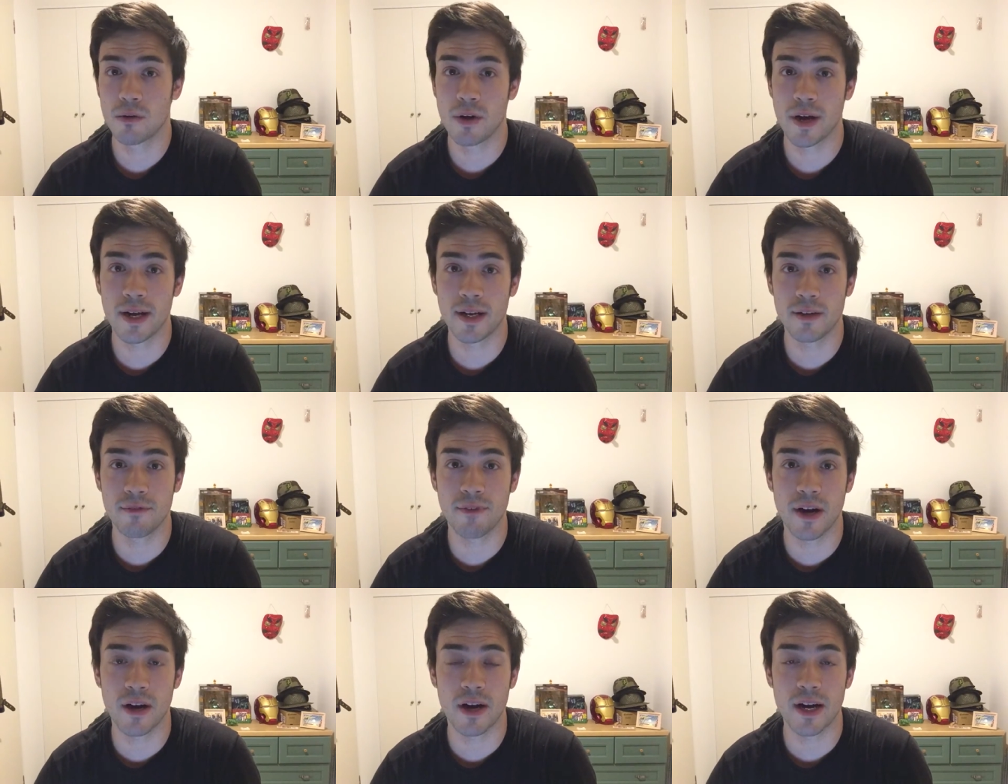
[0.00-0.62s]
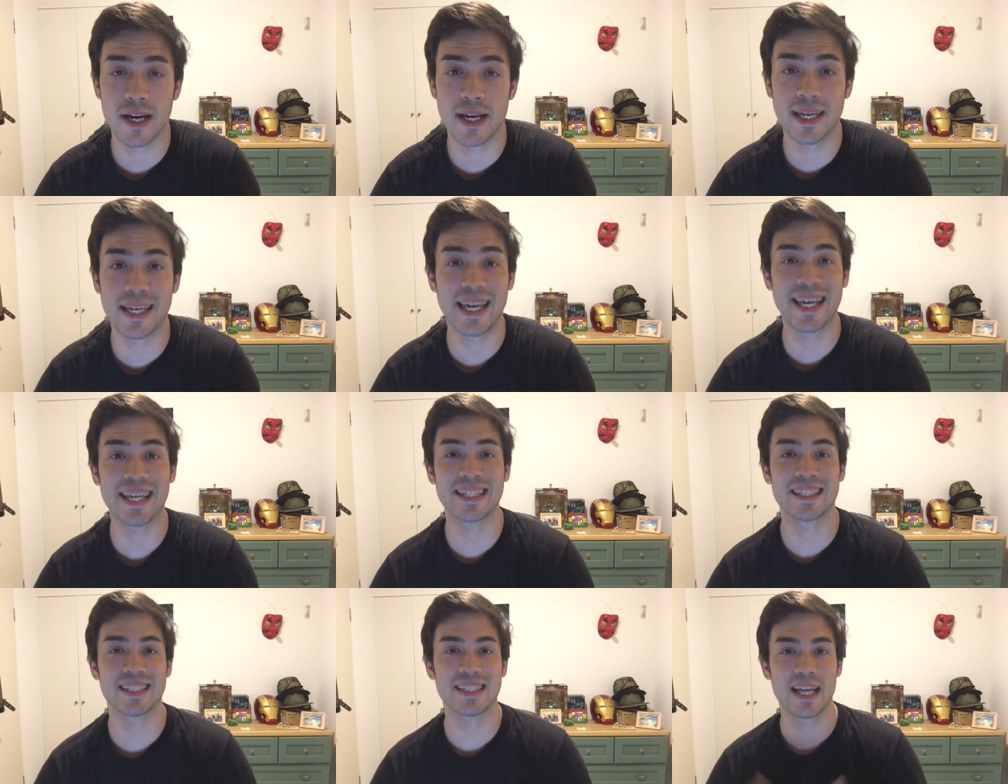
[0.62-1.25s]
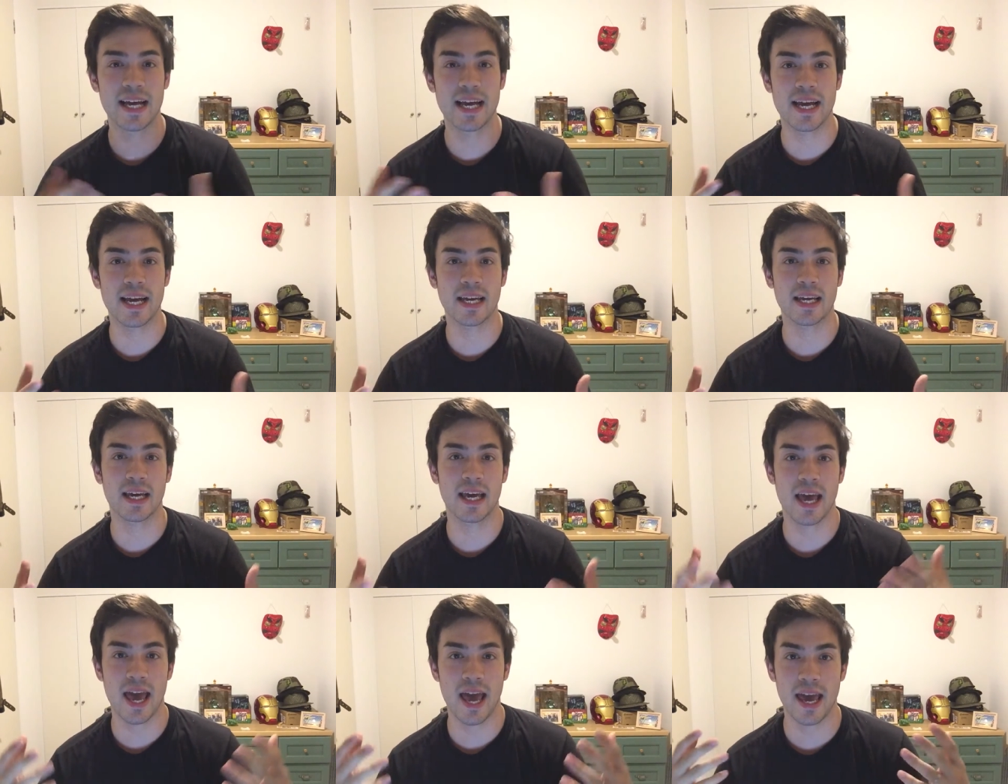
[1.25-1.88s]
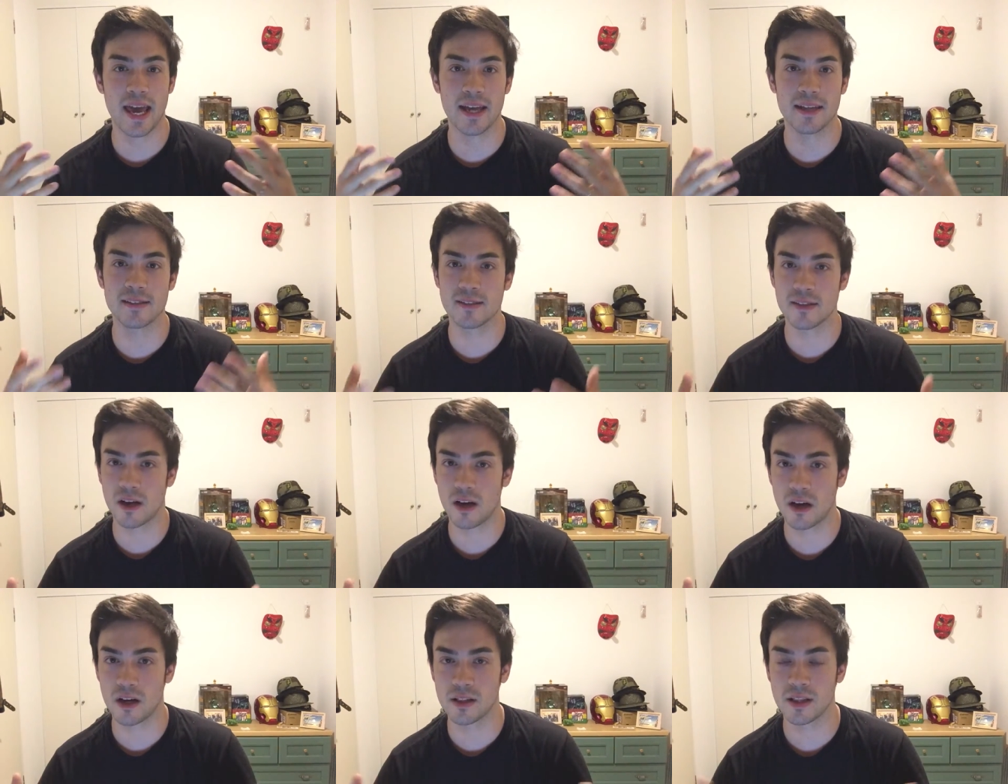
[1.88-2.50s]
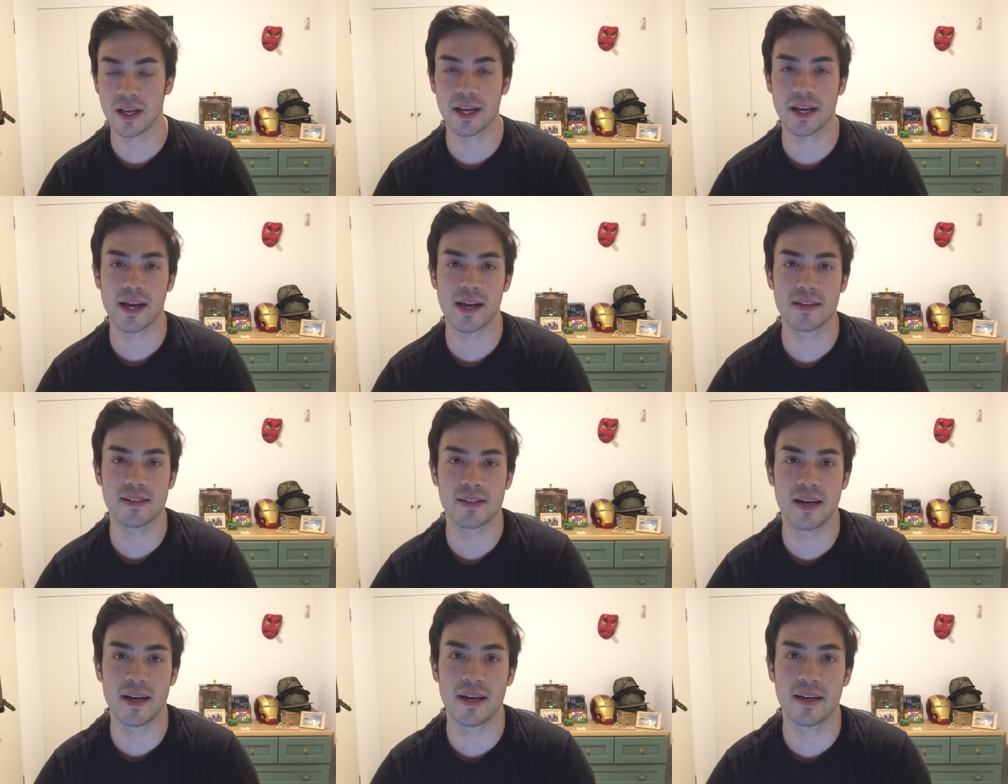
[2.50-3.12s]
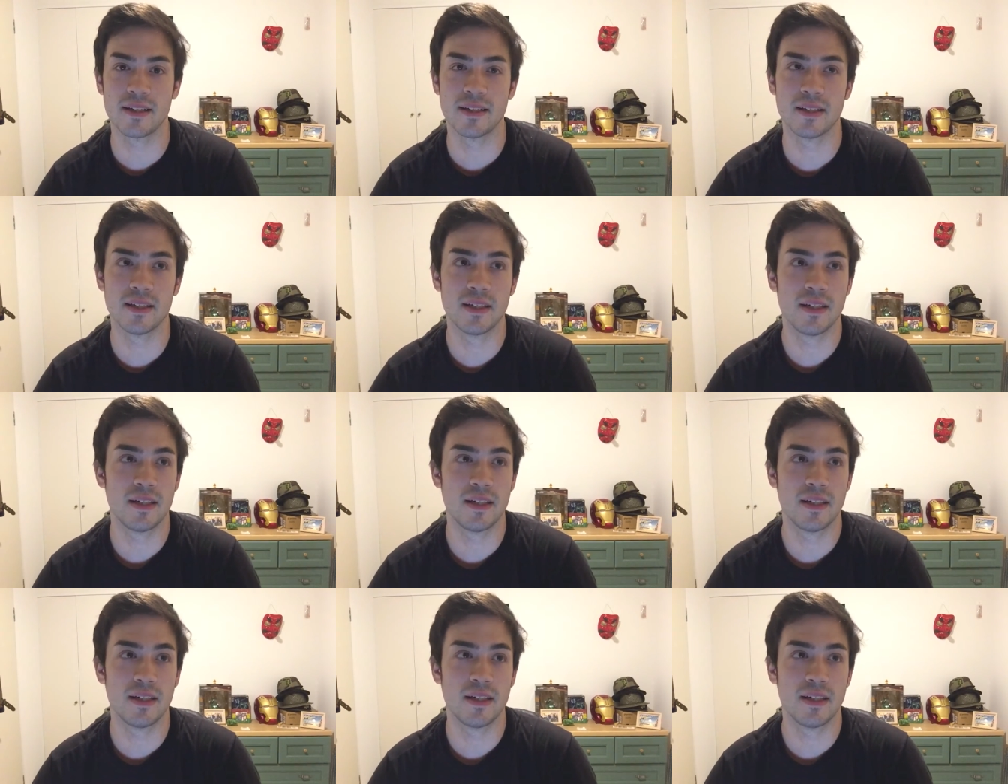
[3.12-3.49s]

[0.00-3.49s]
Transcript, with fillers: Right? Very kinesthetic, hands-on, like I said.